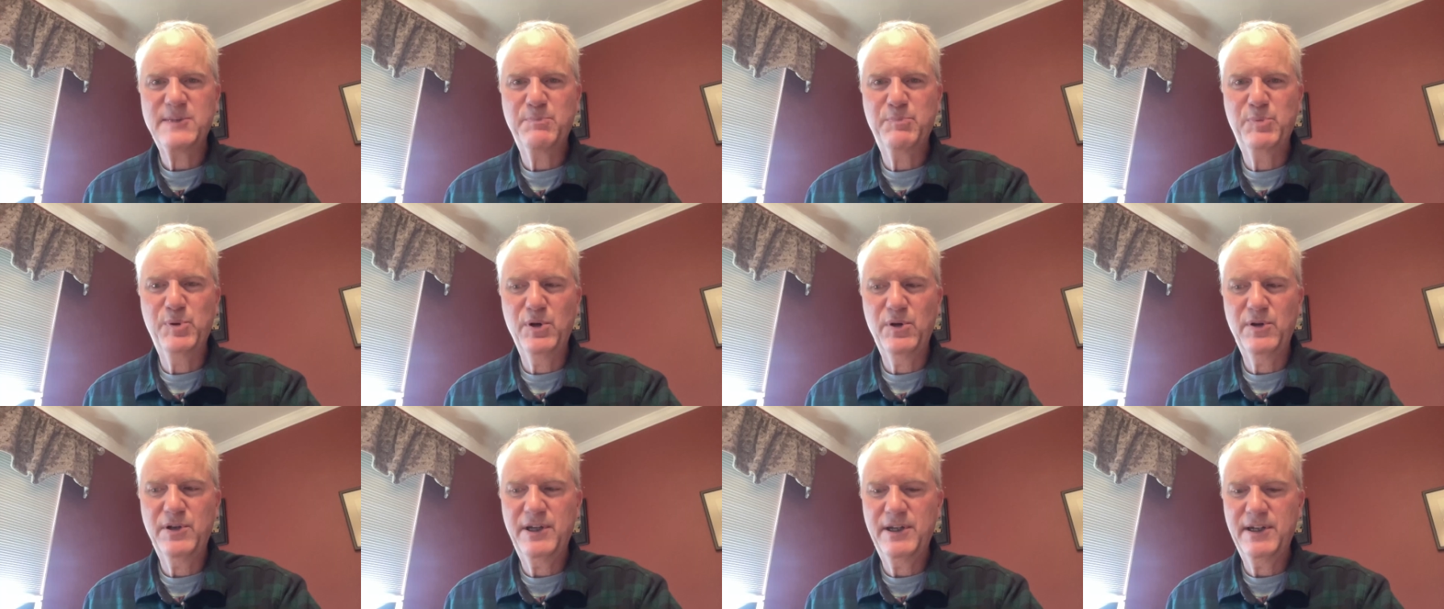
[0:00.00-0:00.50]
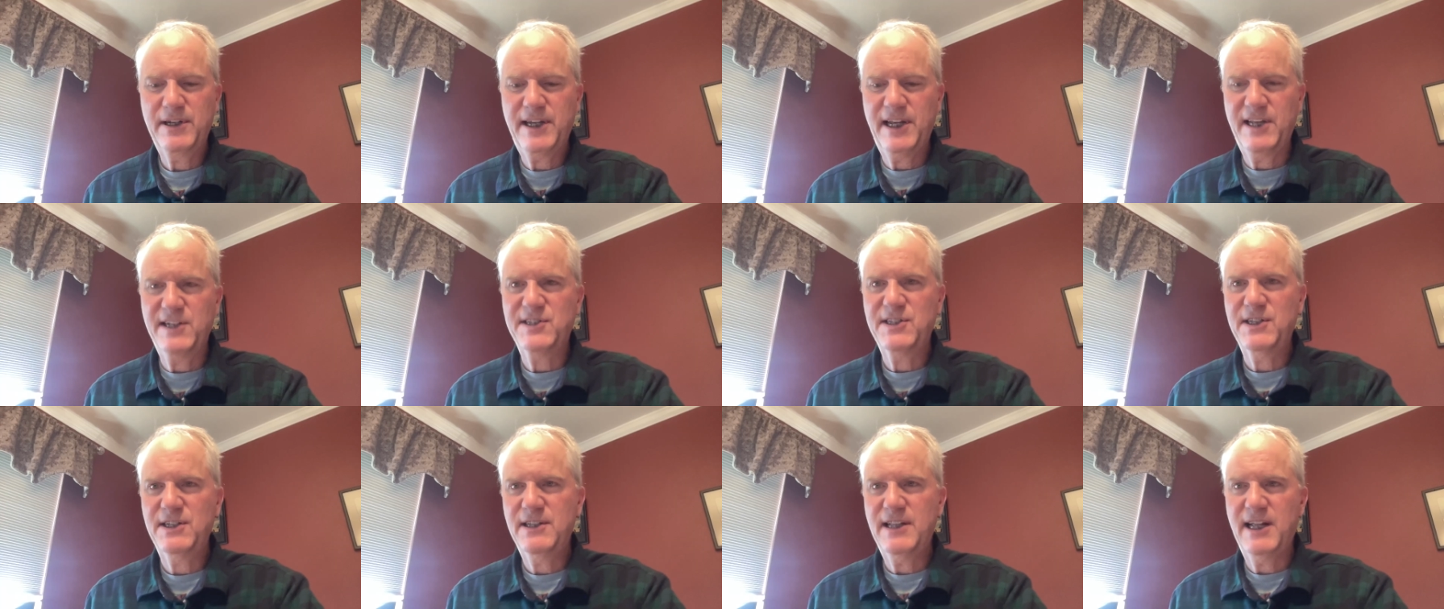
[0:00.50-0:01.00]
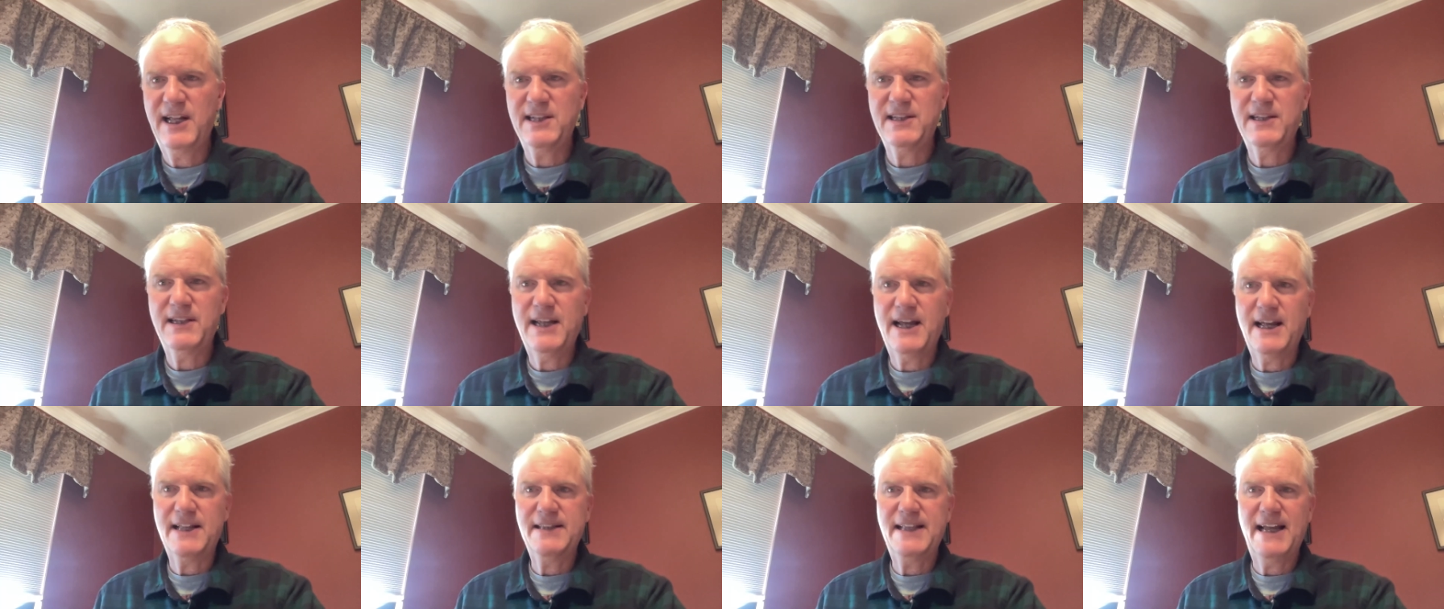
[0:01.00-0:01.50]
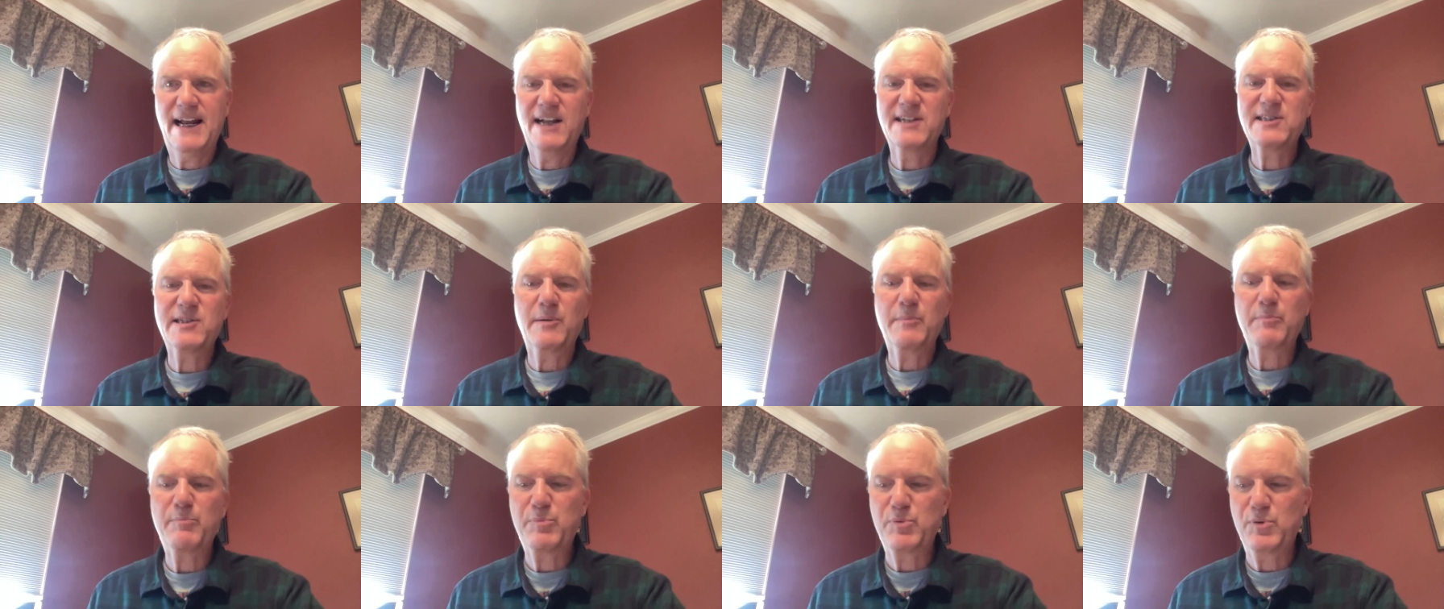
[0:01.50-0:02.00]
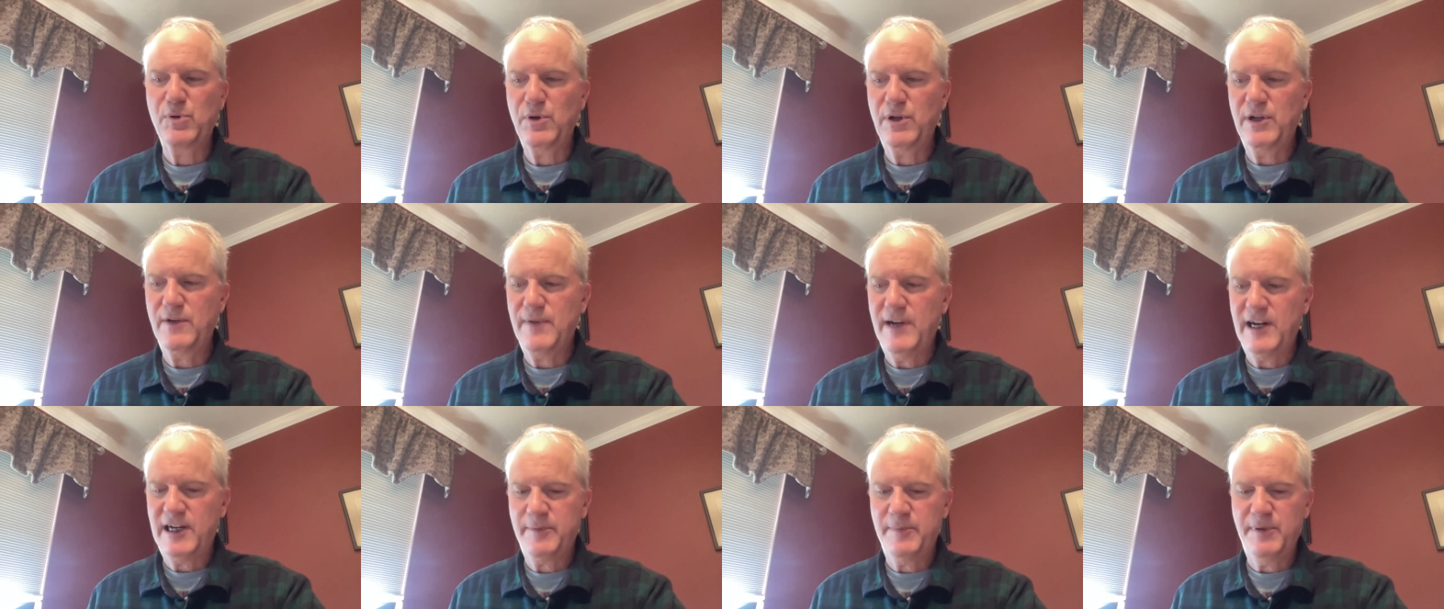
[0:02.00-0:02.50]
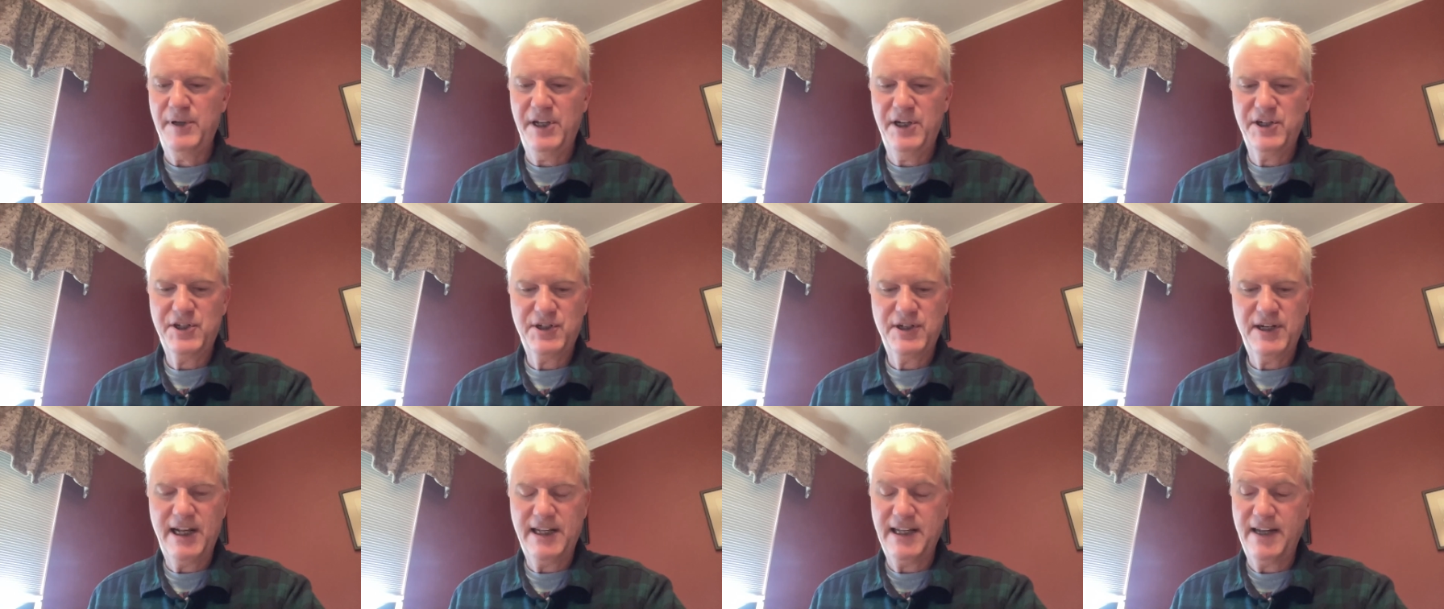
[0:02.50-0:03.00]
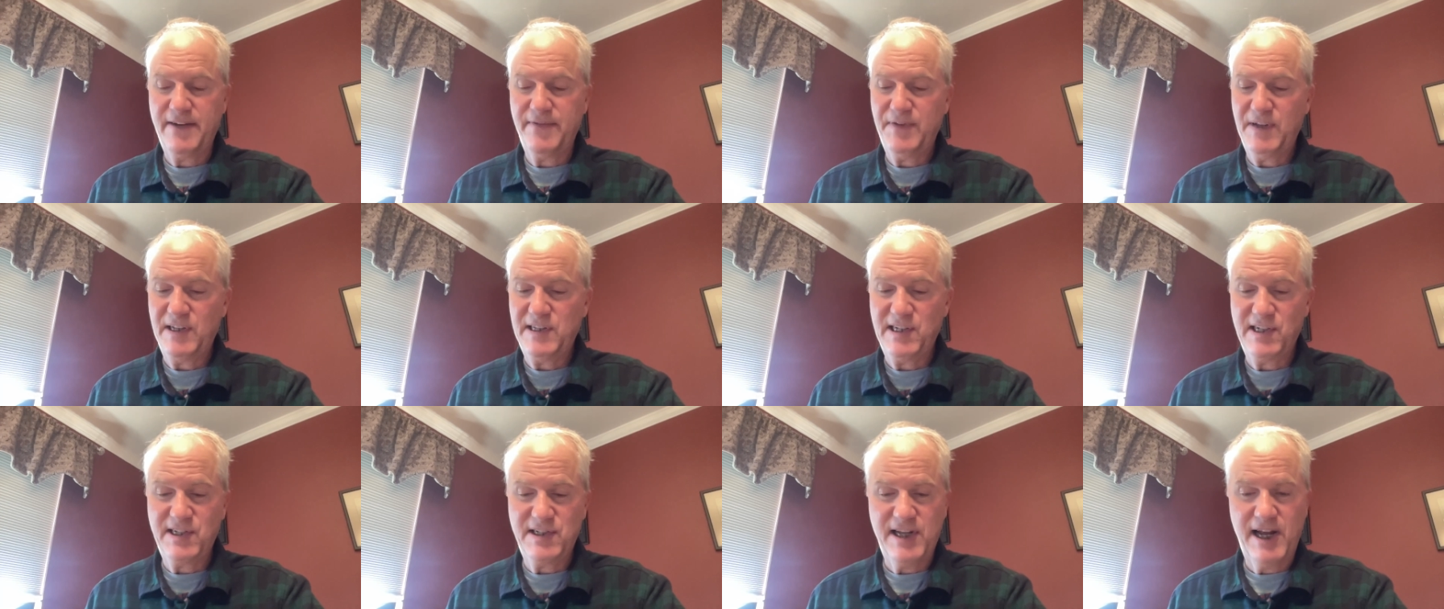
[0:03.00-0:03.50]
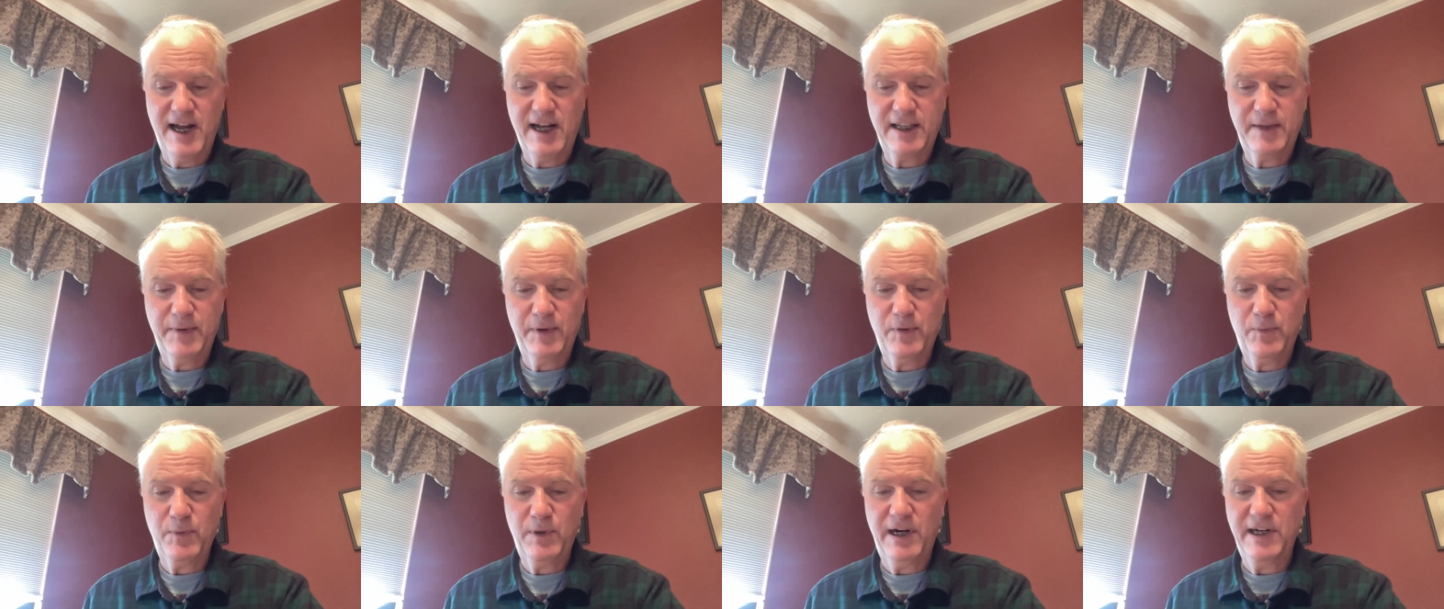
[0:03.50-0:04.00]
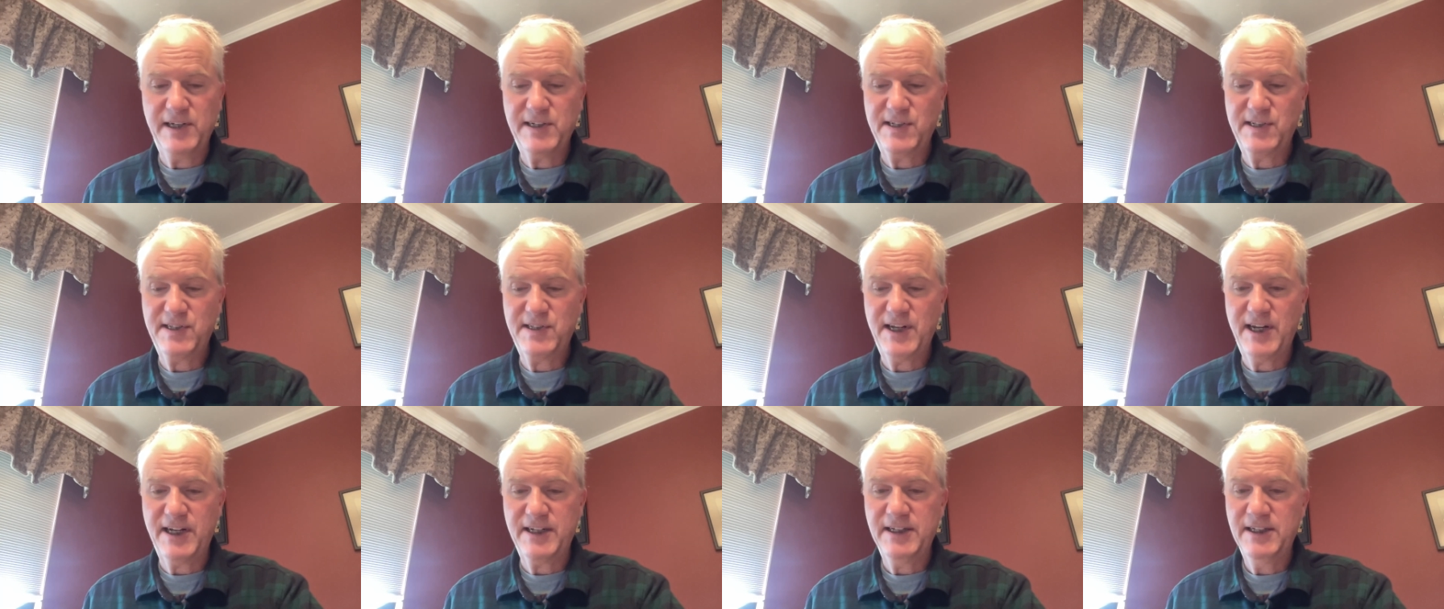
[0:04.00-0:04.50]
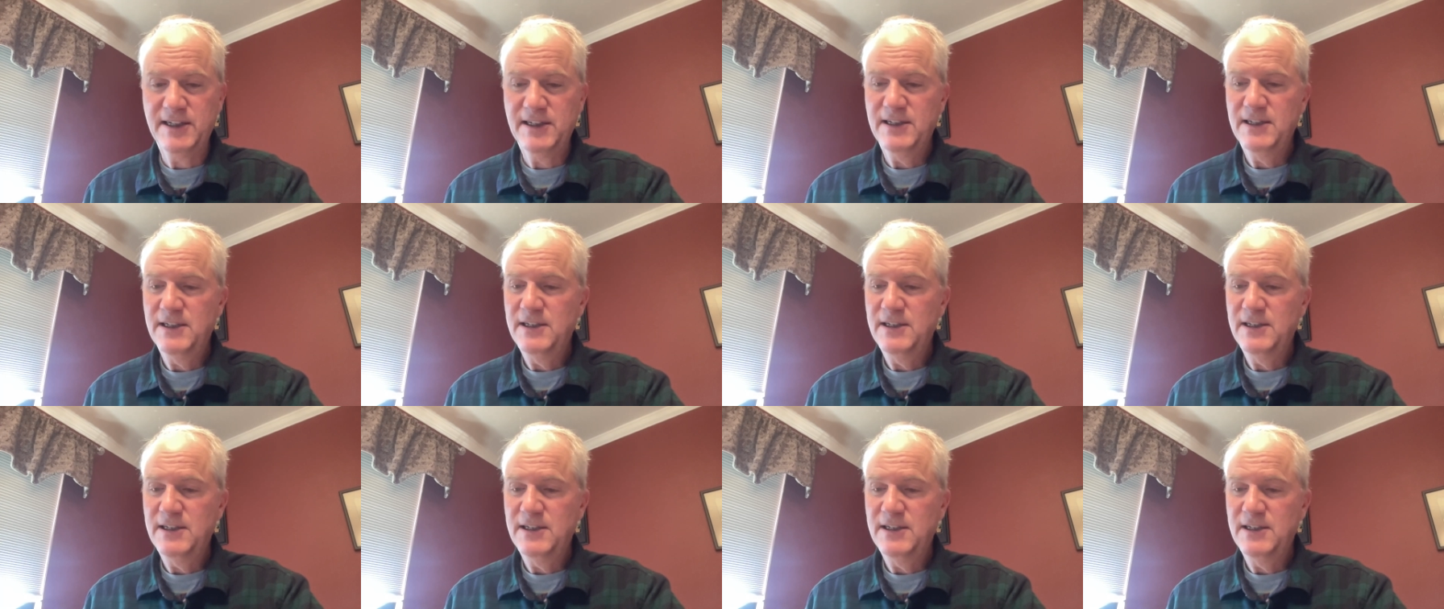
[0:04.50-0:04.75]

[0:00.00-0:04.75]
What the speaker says: brilliant, Casey. That is a brilliant recommendation. That fits exactly with what I just said.